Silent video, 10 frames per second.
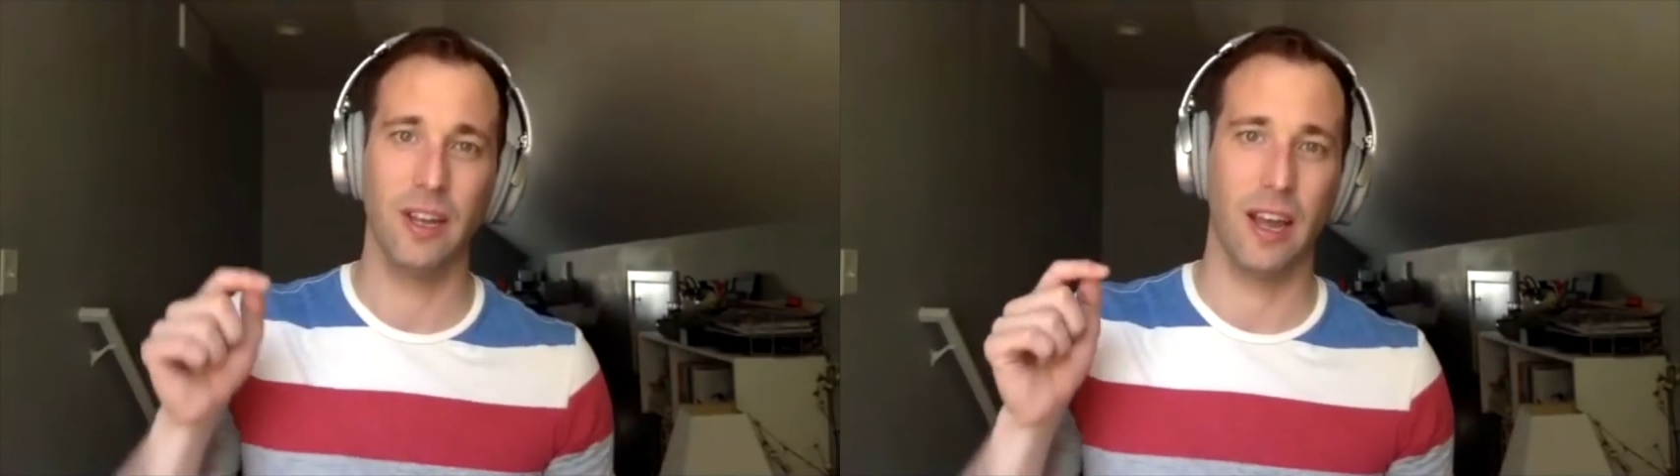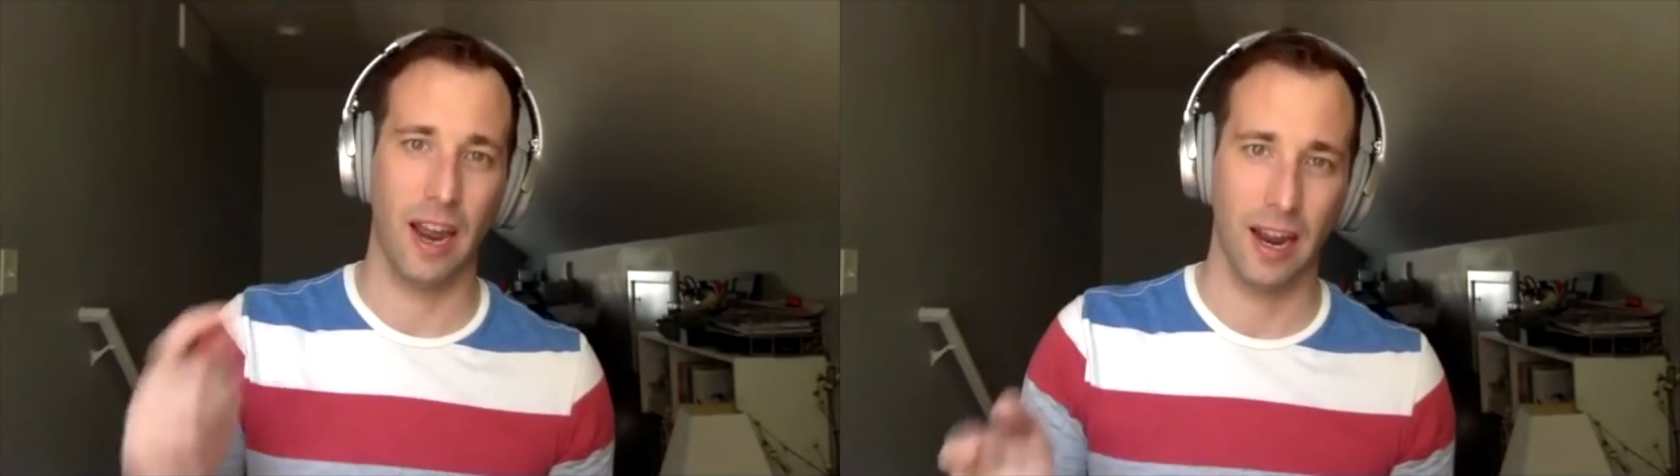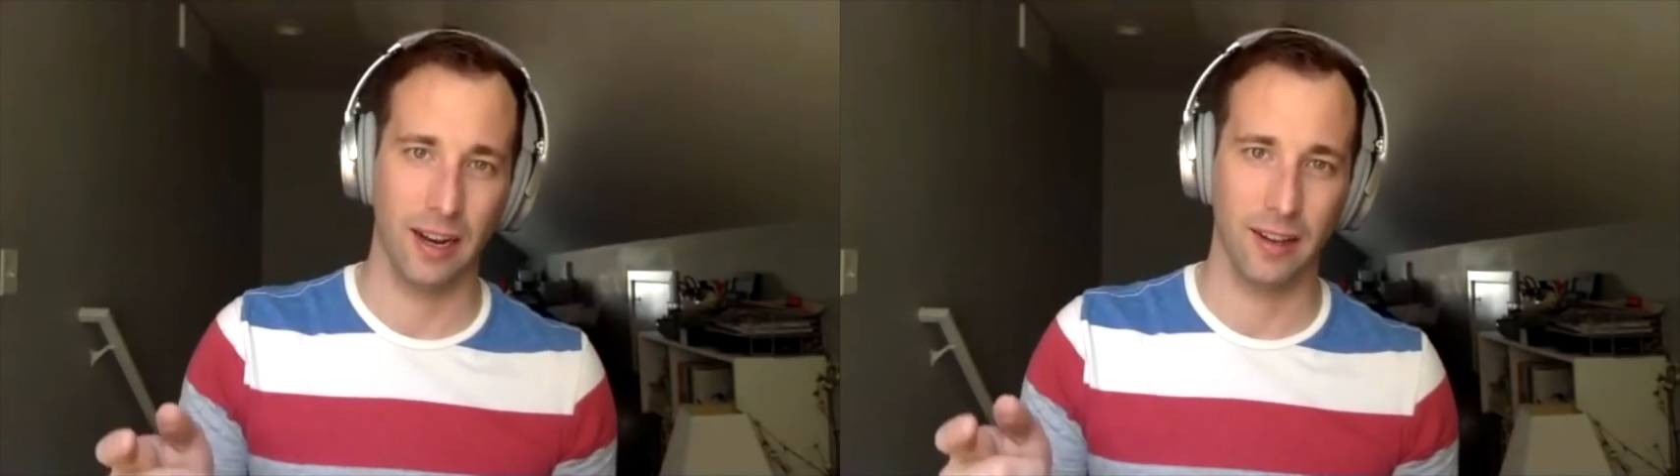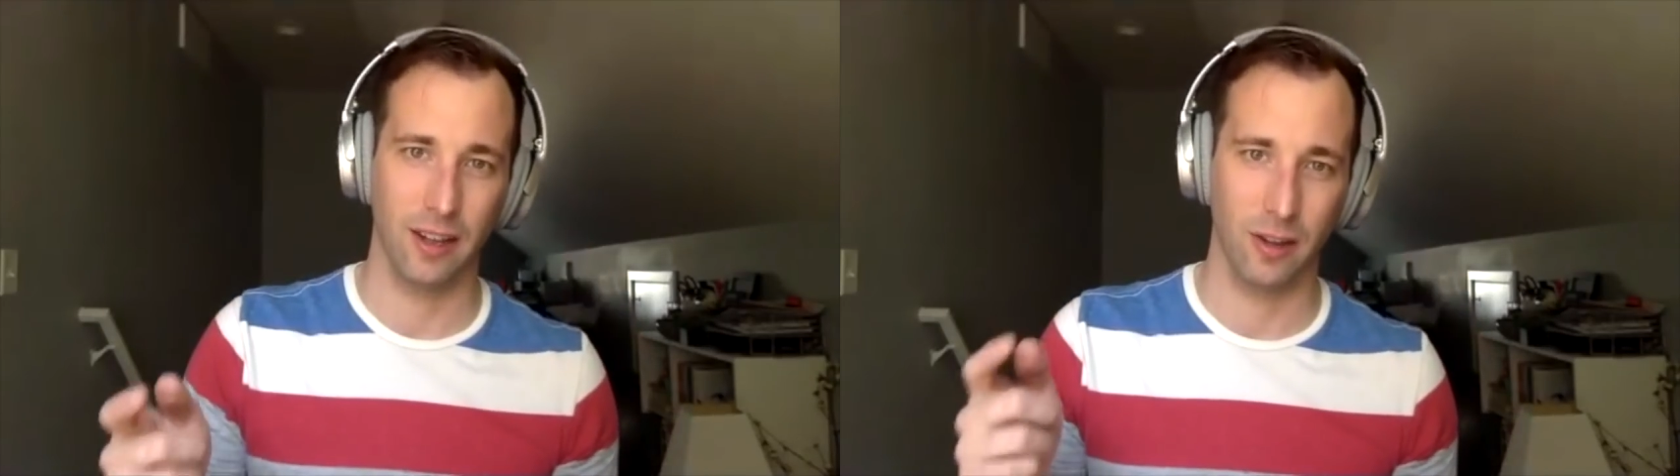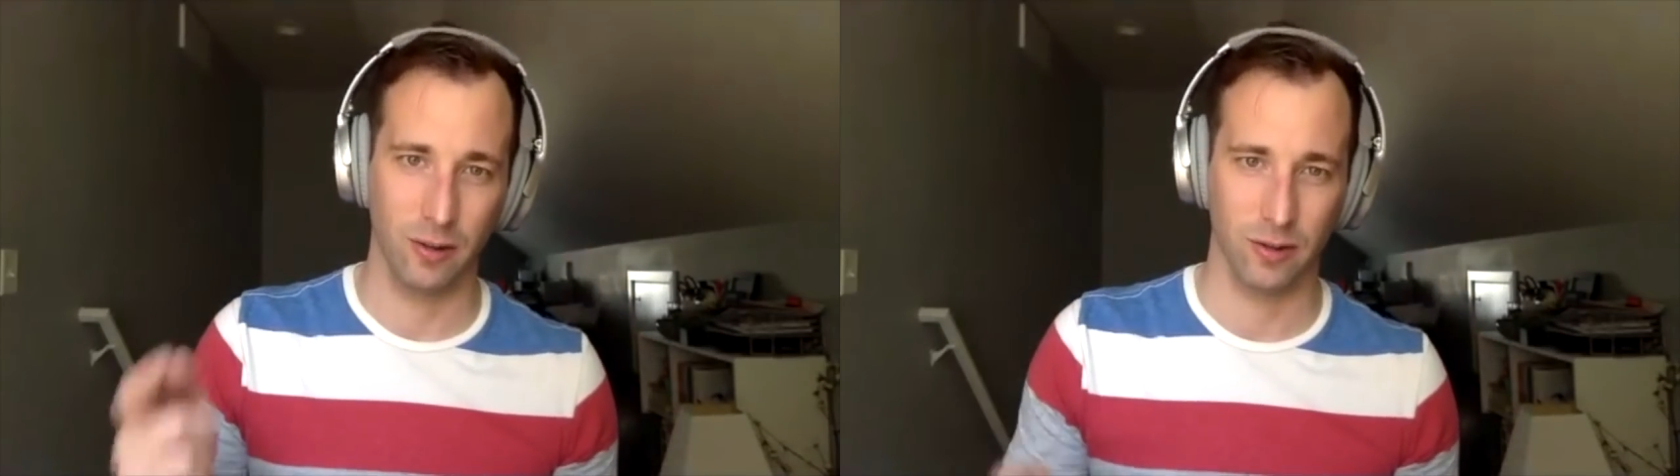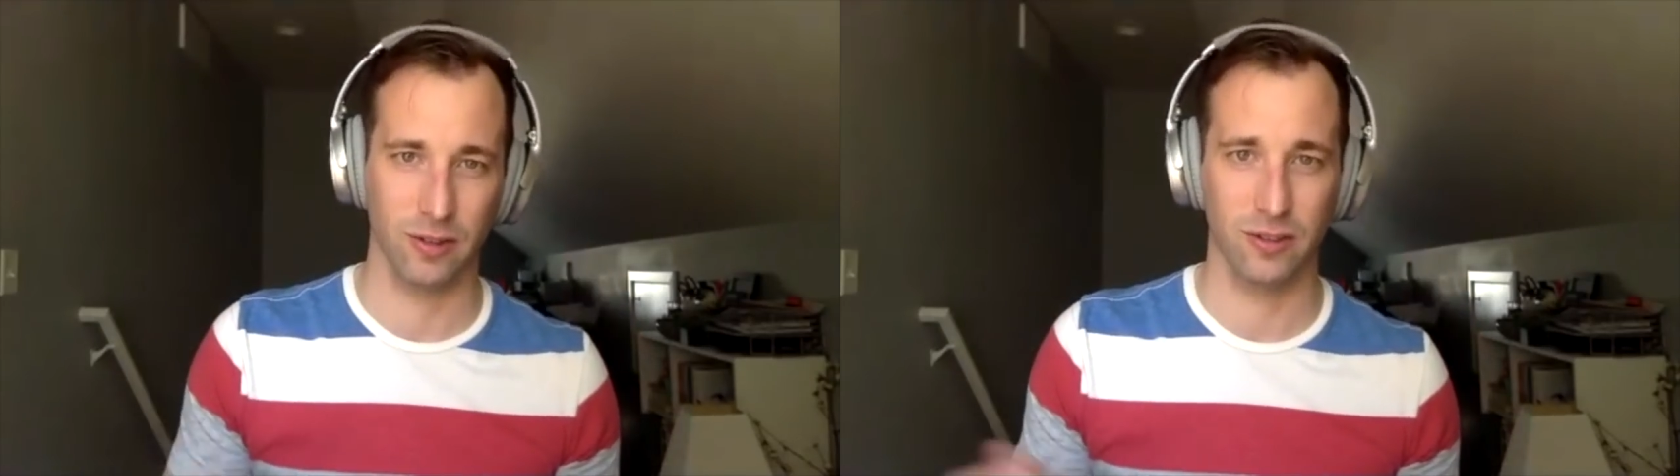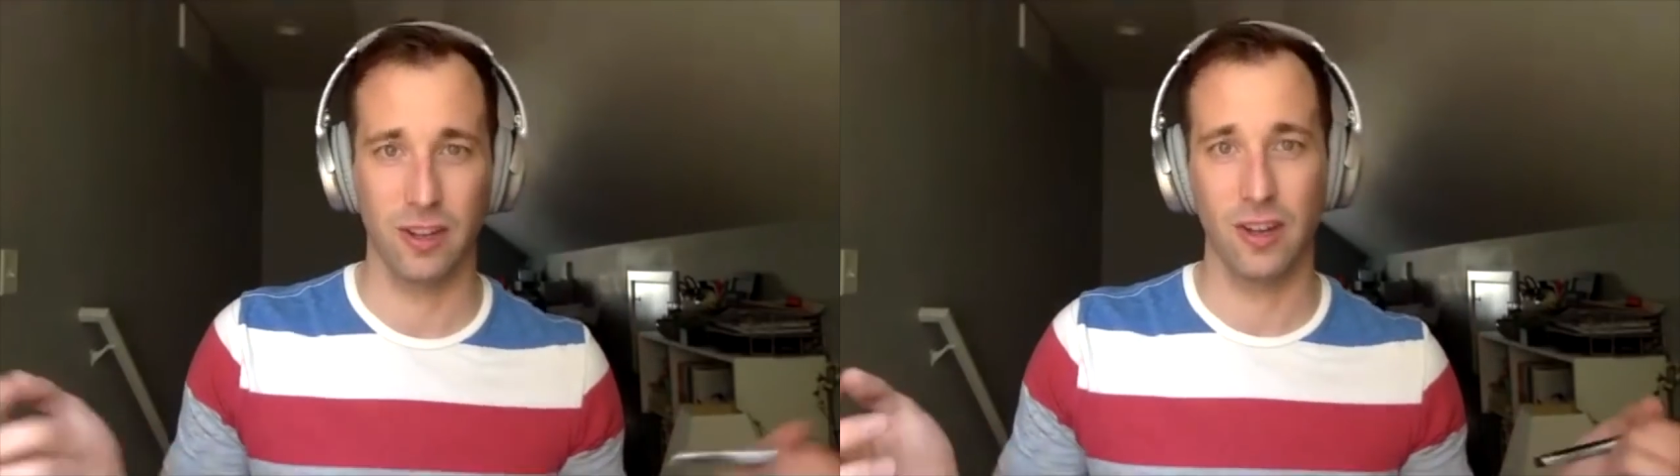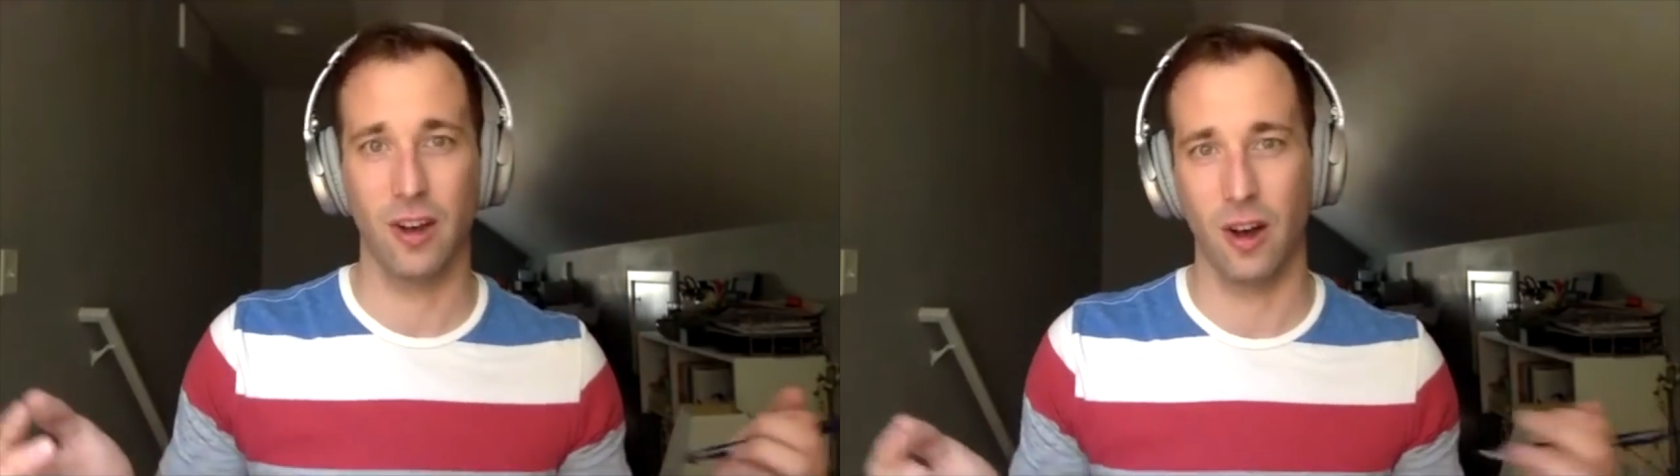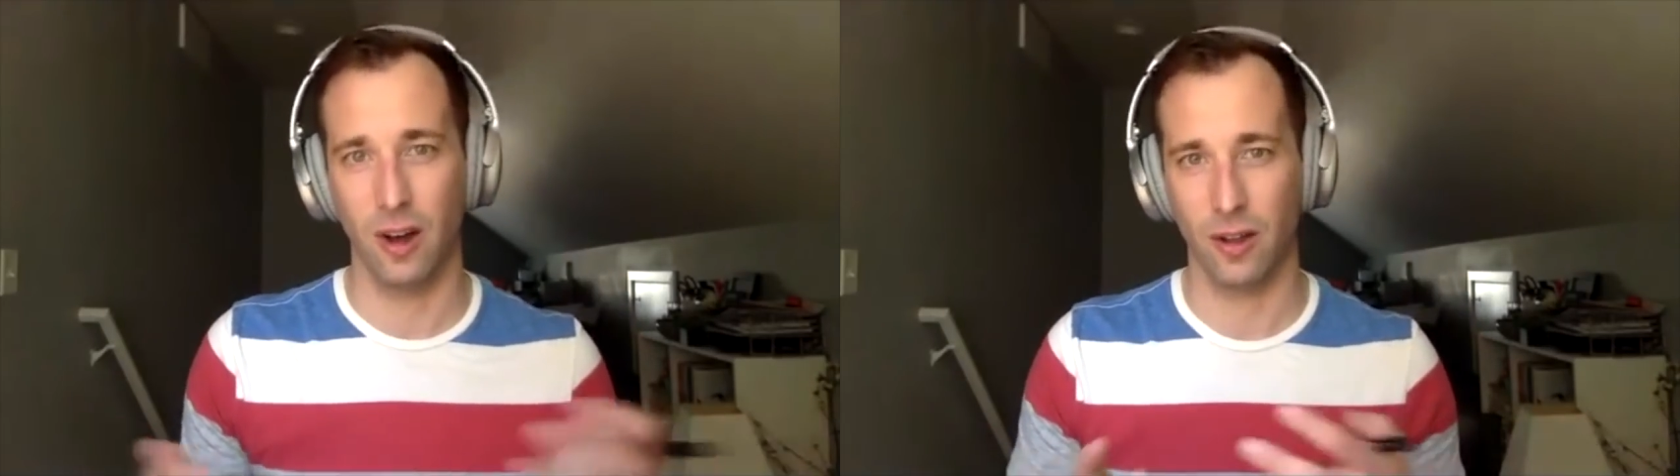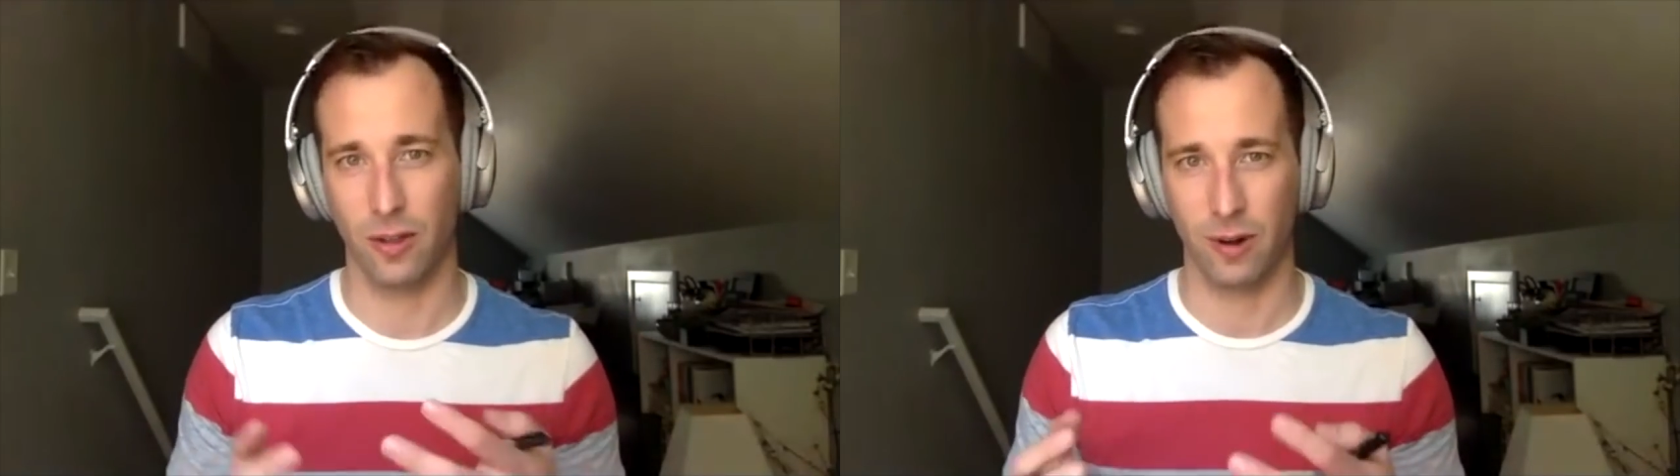and the users.
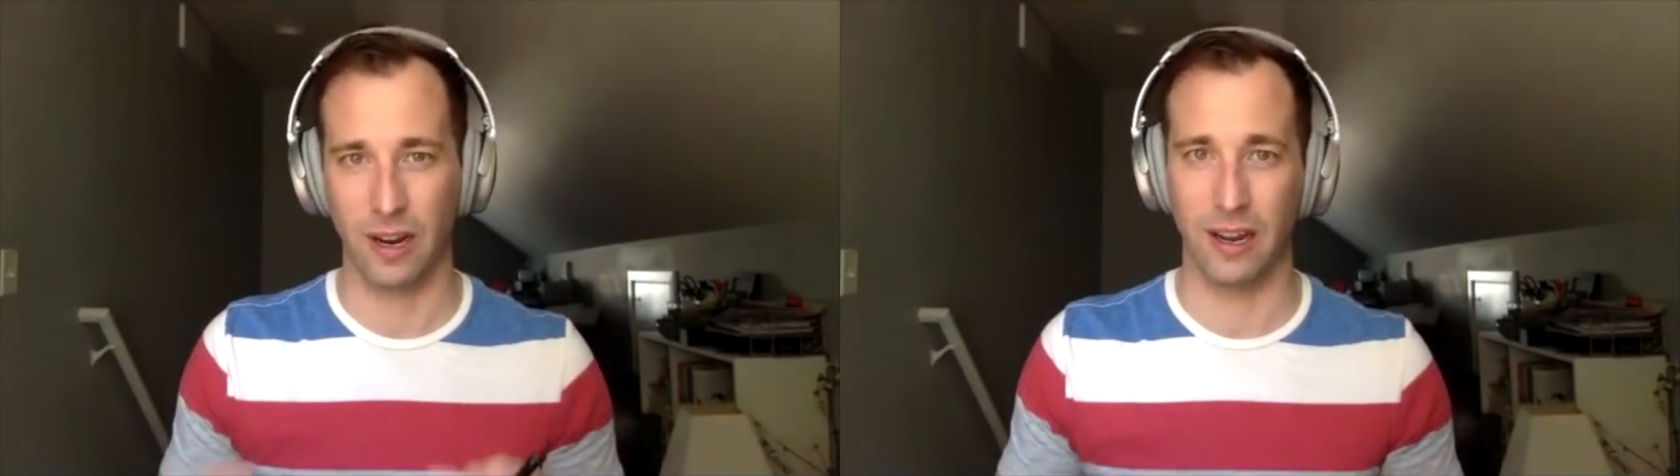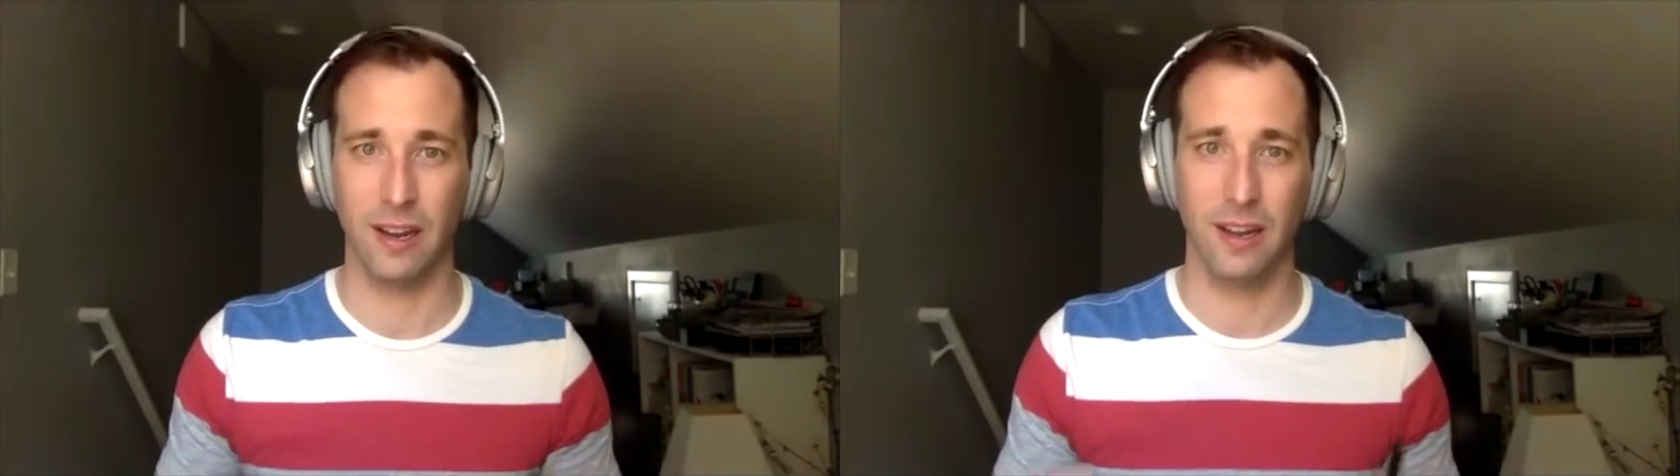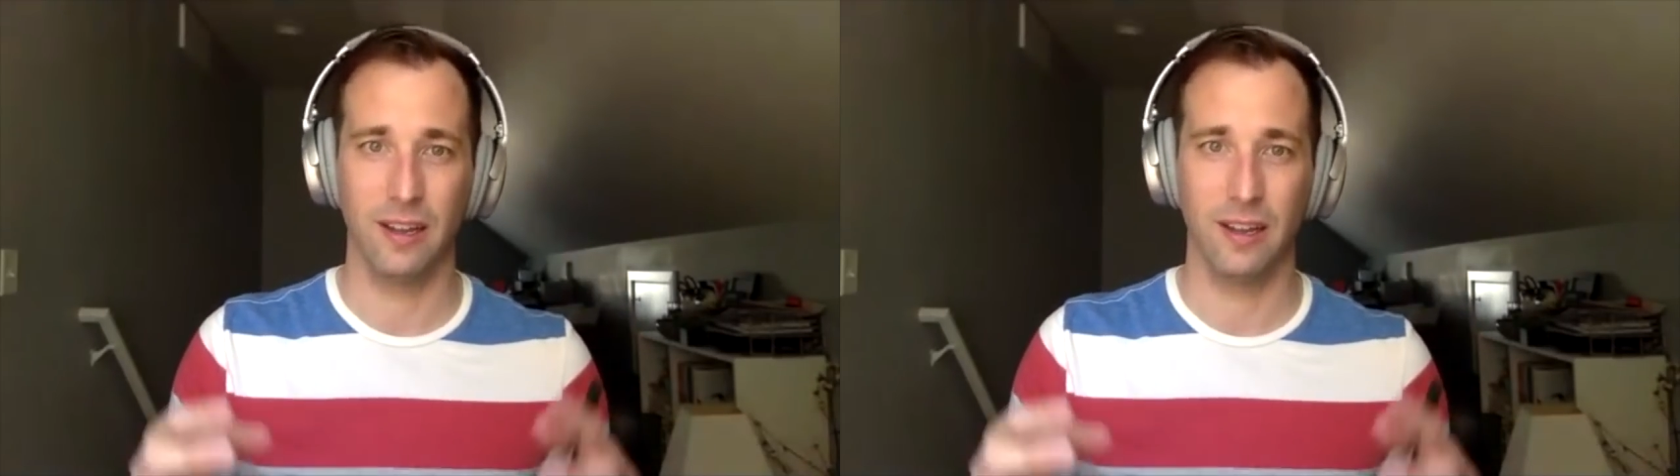All 3